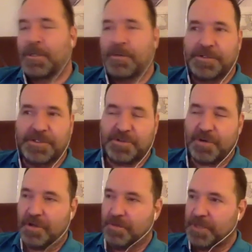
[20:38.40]
who are just
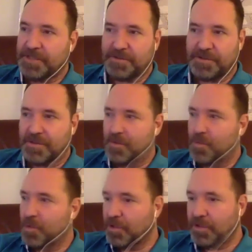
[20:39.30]
trailblazers in the
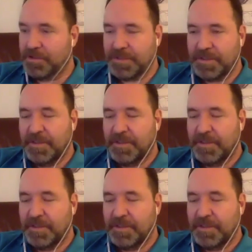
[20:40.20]
world.